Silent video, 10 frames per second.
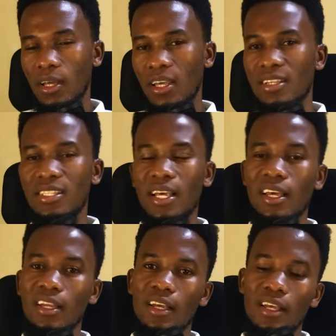
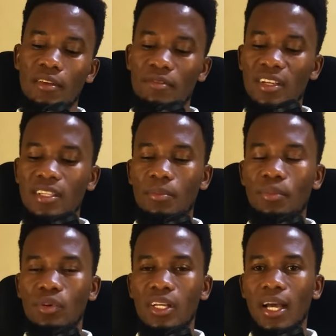instead invest in
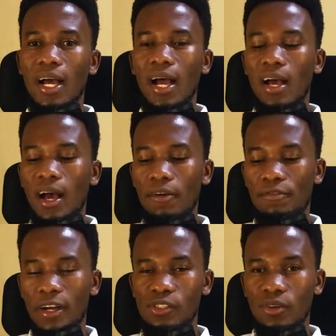building a, a
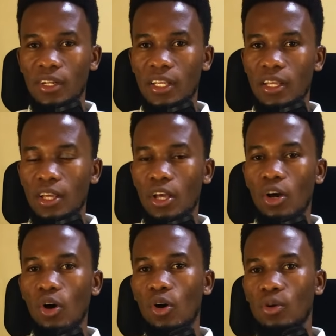factory
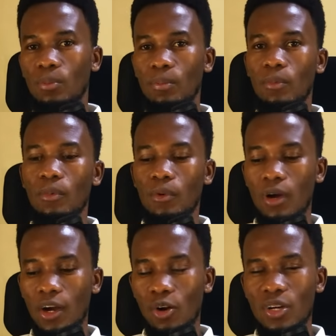on
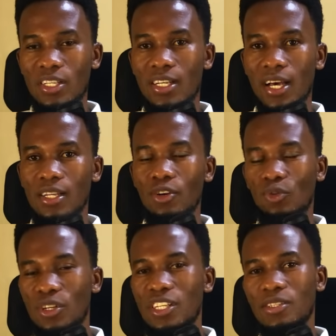Congress Dad,
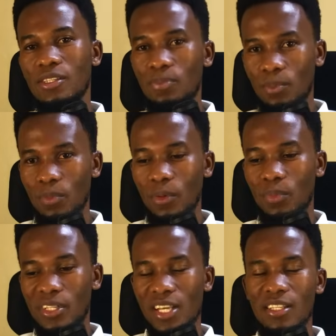which is
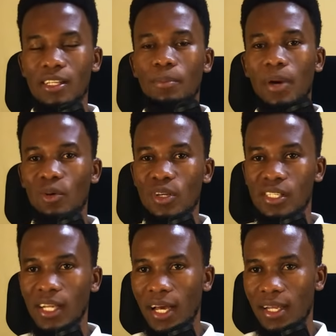precisely Marwa's
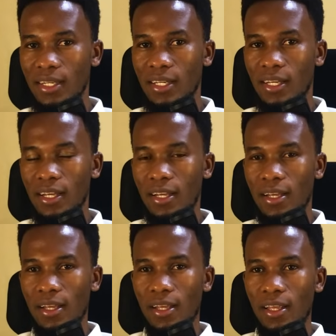land,
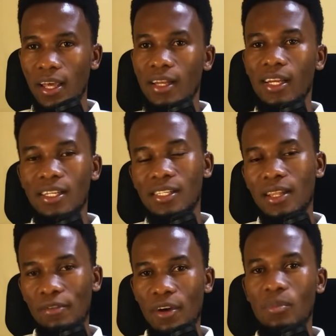and let
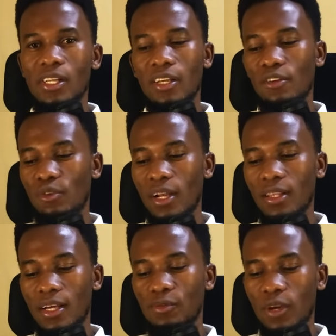the family run
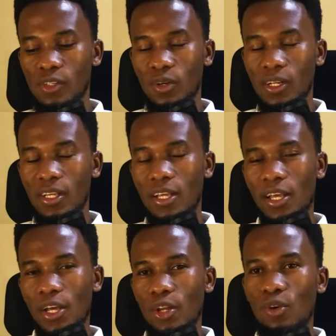that factory,
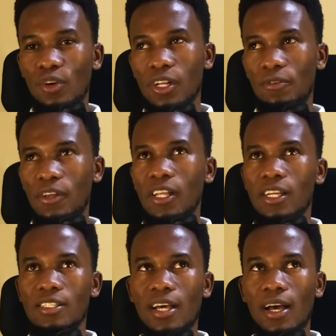do you really feel
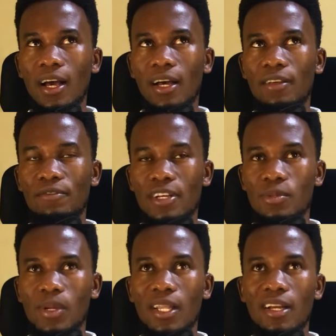it's a, an
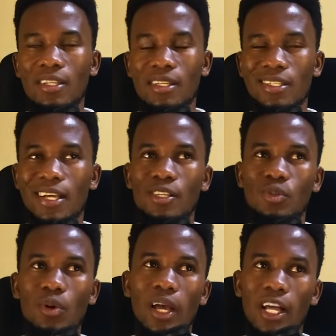investment that is designed
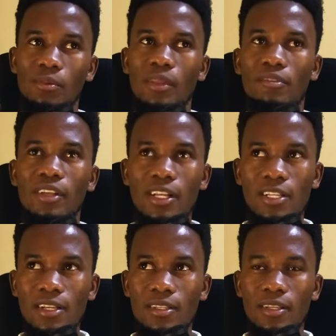to help the
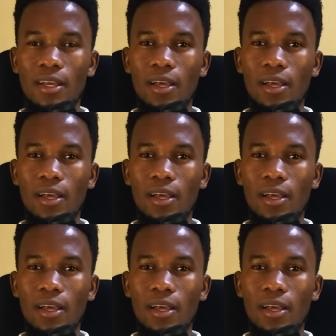villagers?